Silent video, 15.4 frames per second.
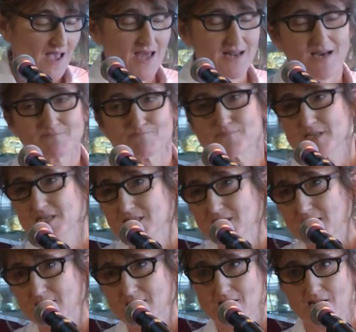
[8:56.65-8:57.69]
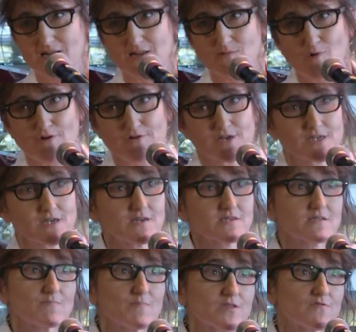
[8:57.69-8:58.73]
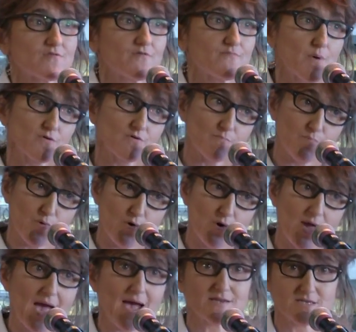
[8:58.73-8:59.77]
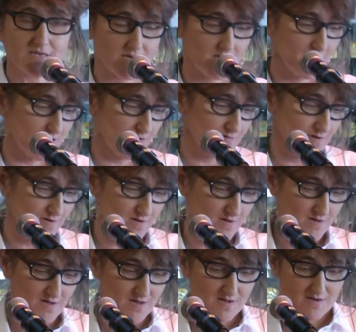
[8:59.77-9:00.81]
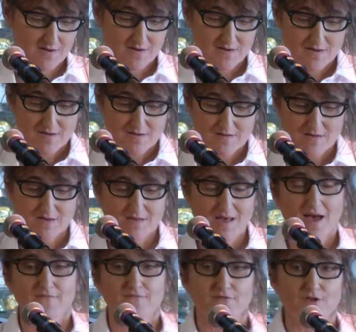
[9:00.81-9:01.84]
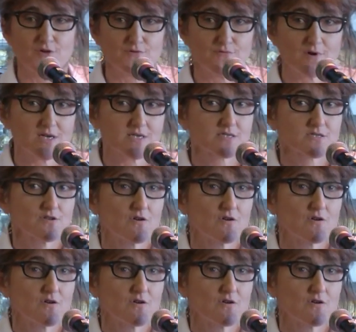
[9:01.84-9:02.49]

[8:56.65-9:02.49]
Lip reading: And I'm particularly worried, as the mother of both a boy and a girl, that that view is